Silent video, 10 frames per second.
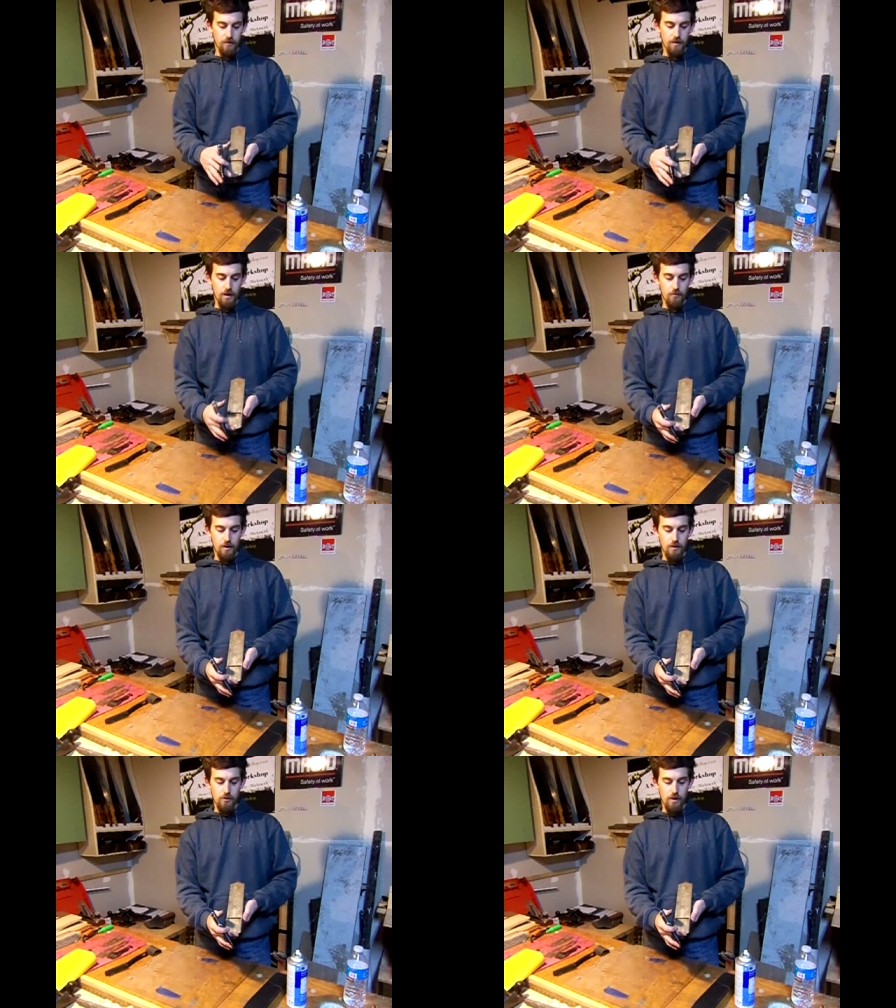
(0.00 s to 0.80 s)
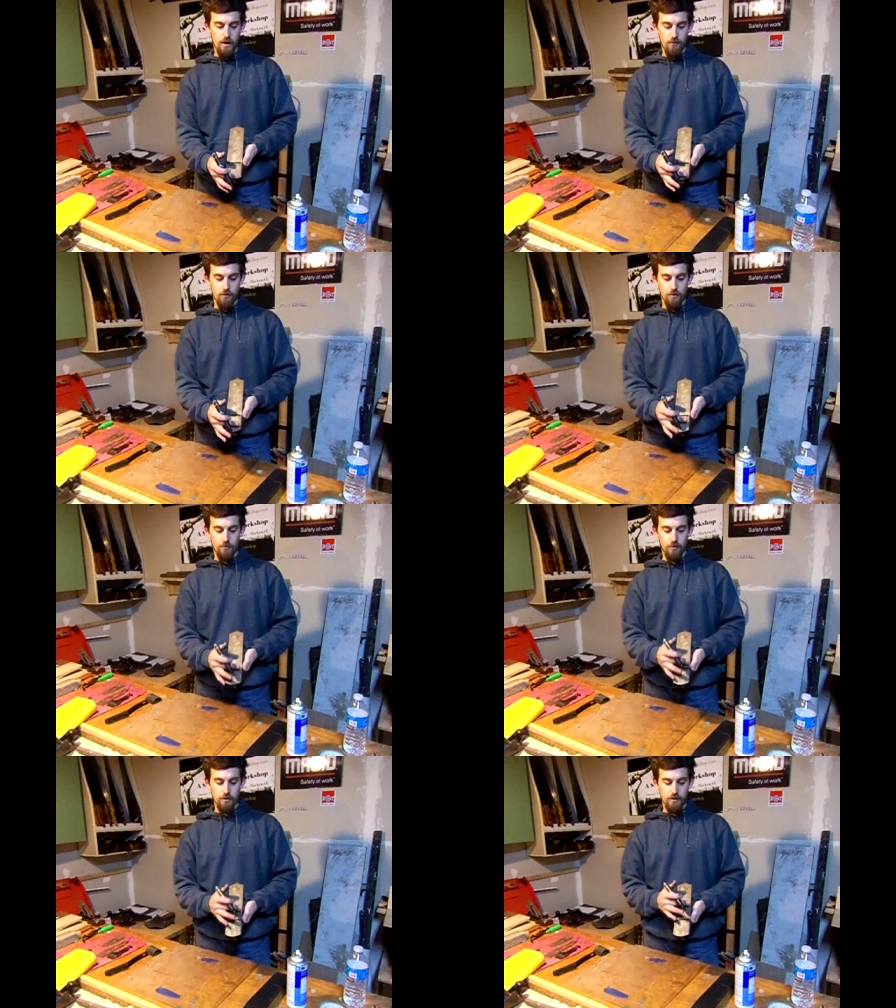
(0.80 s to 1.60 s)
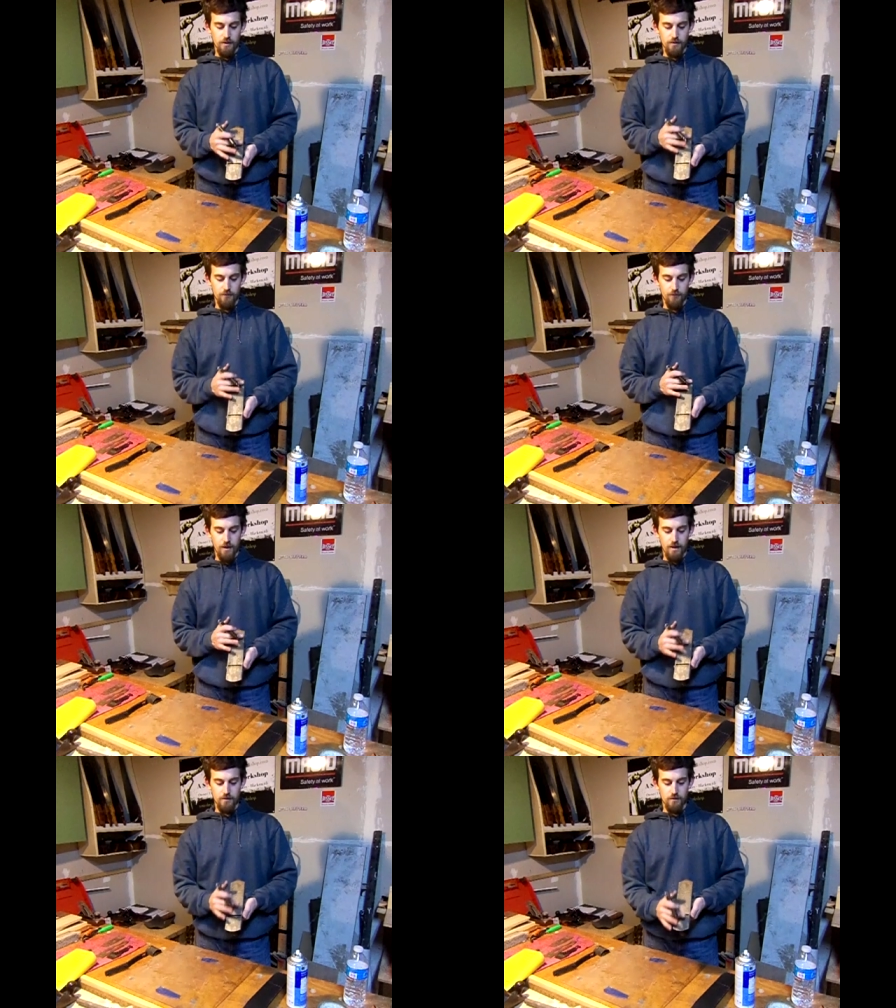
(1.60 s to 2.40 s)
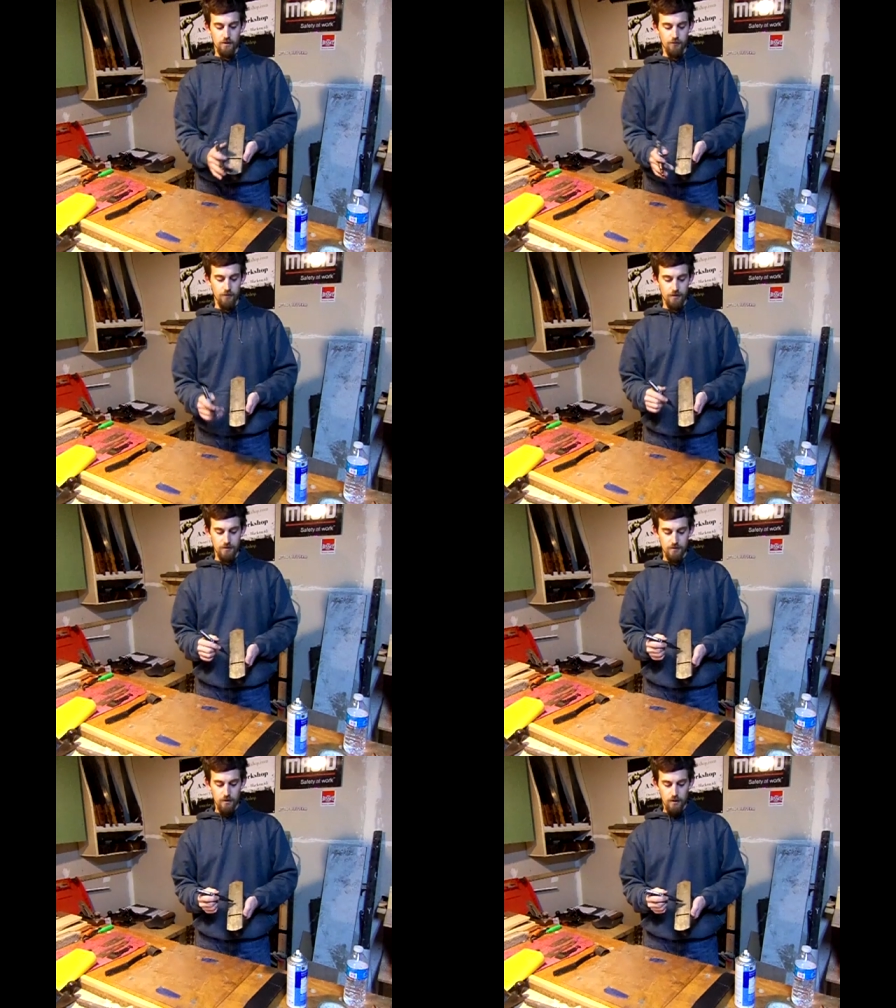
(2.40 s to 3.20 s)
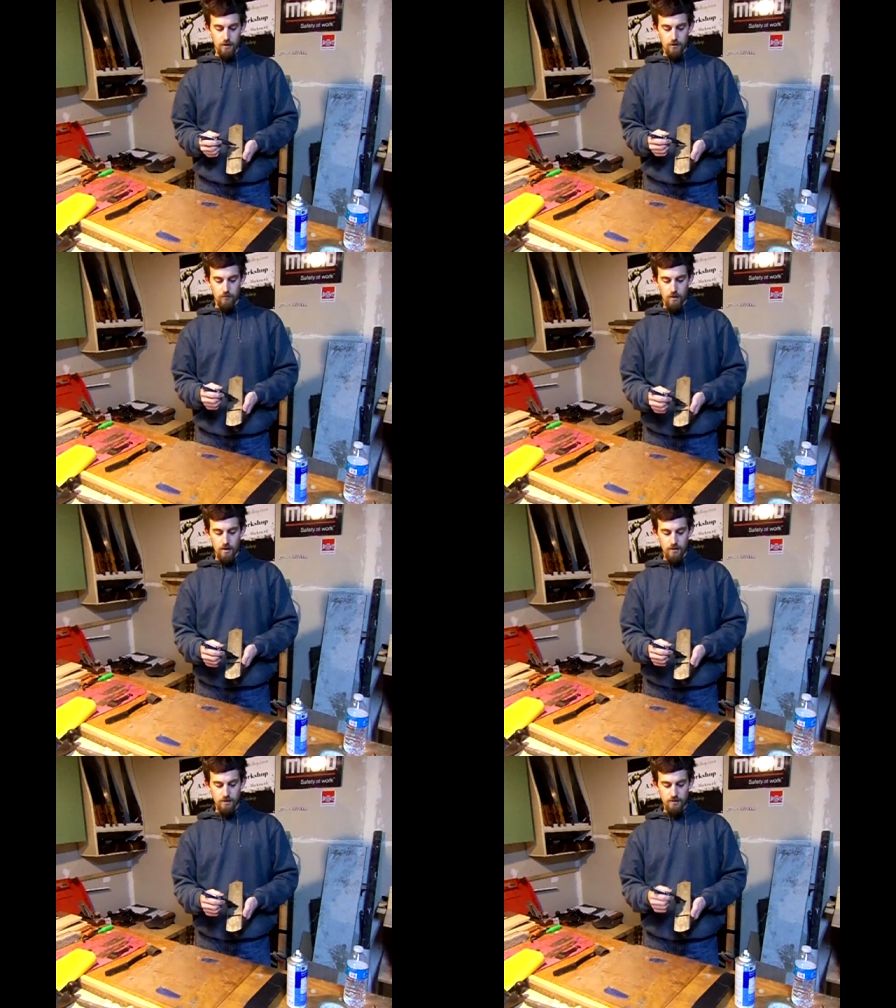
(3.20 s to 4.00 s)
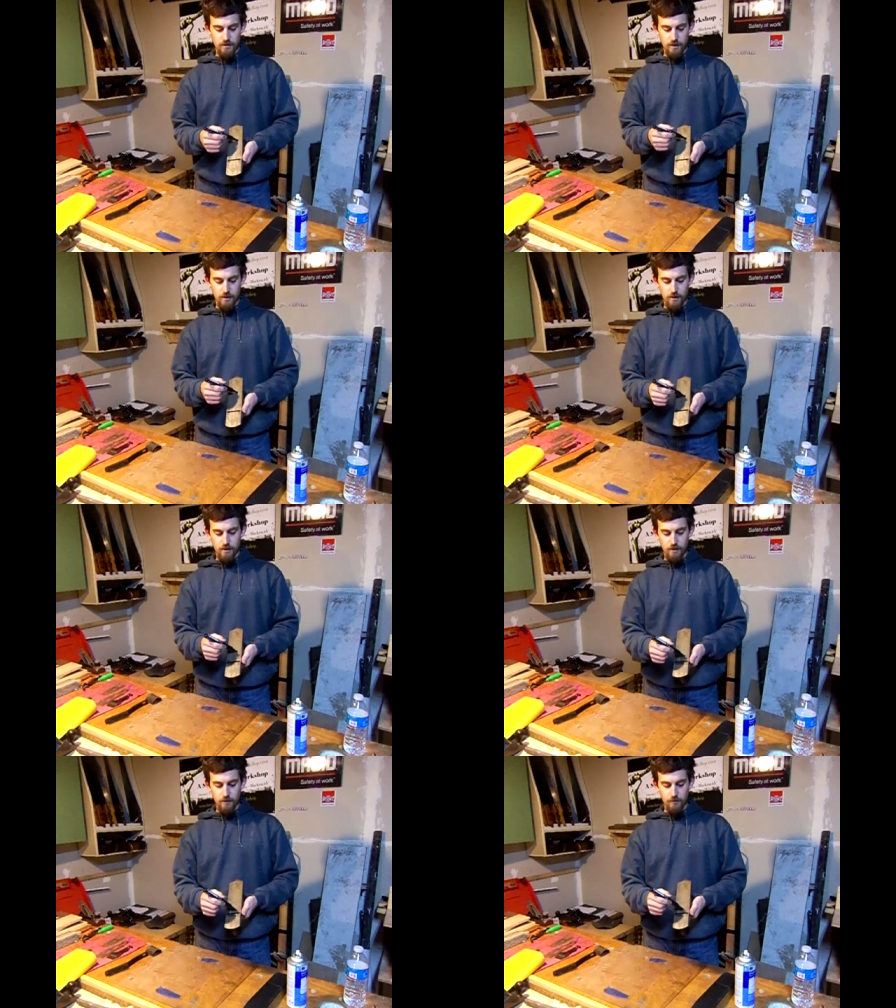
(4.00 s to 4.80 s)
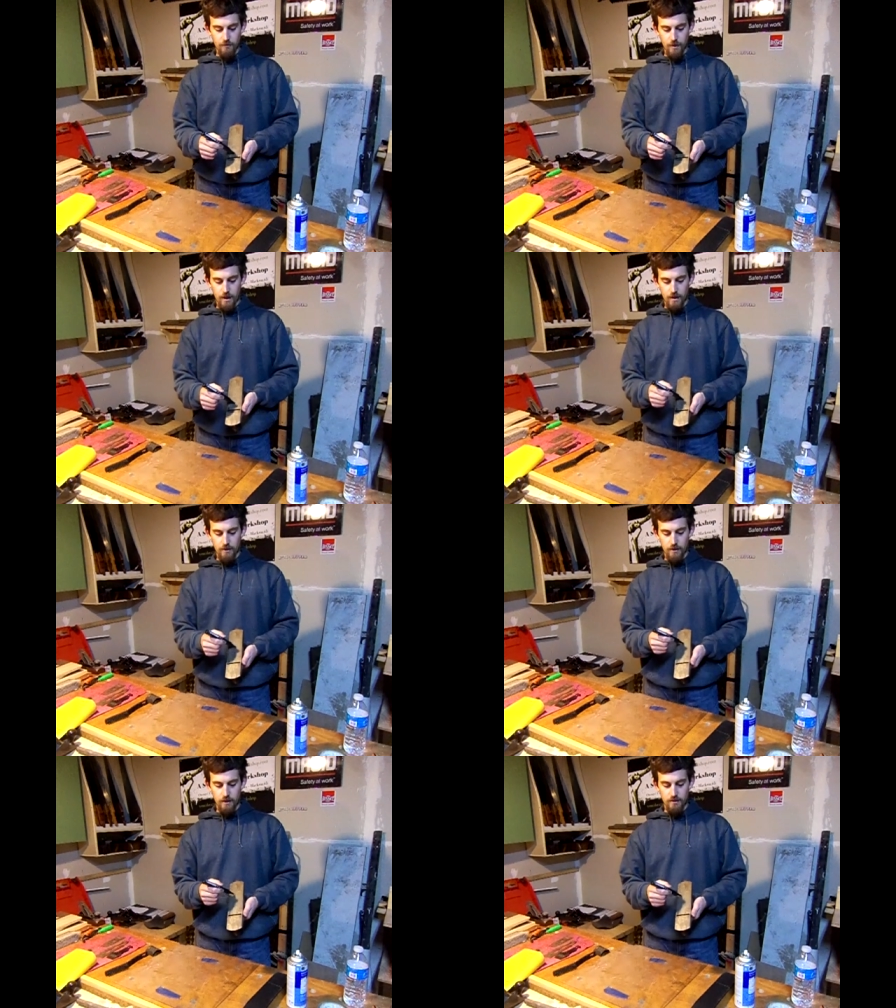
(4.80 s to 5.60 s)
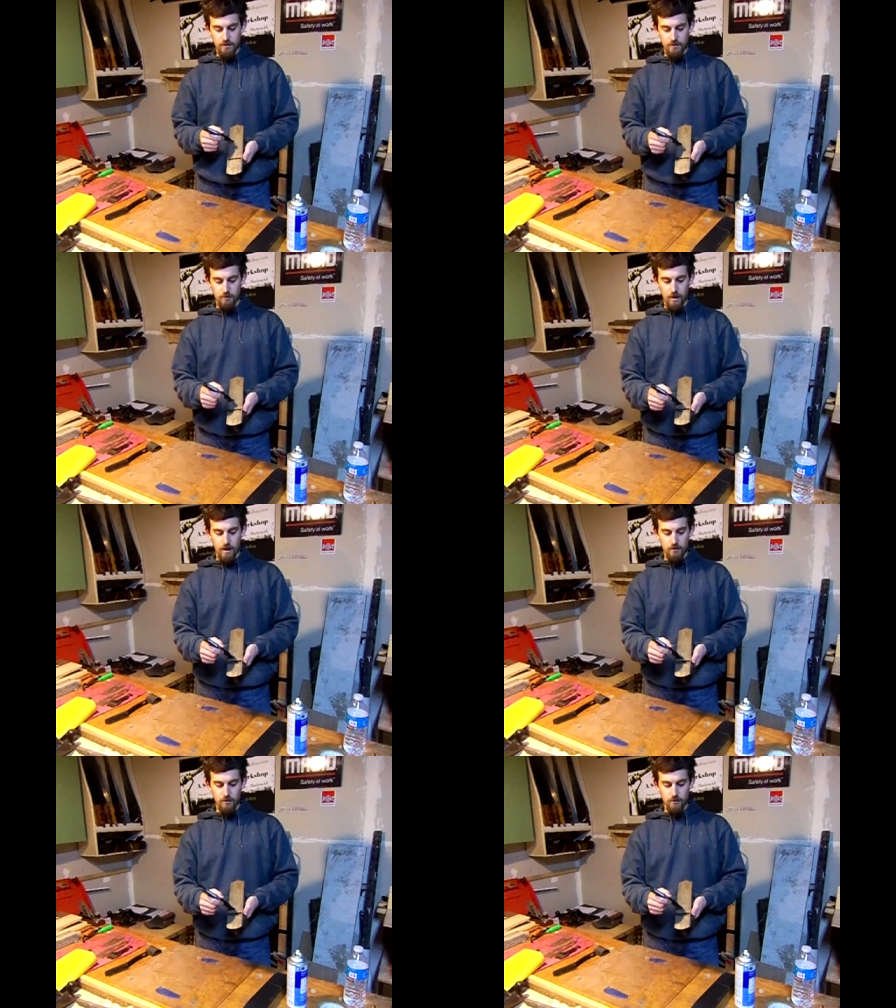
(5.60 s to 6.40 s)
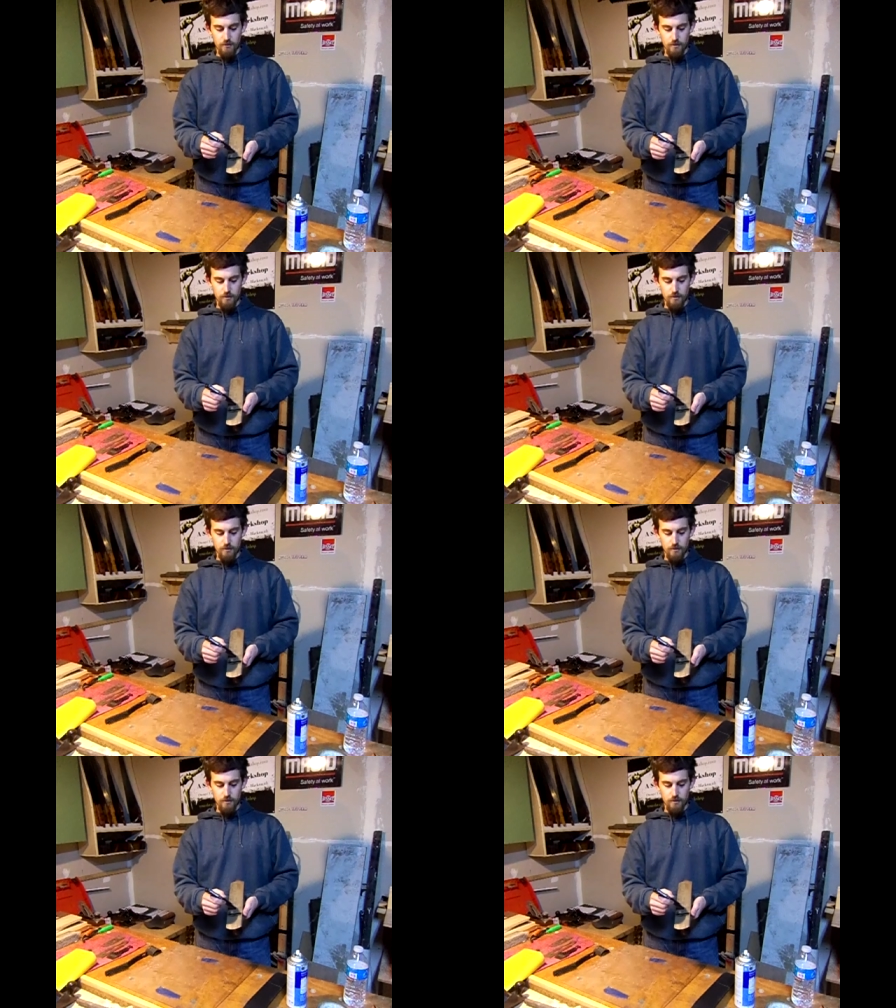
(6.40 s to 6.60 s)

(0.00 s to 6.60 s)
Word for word: That way you have a completely flat surface. Right in this area, it doesn't matter.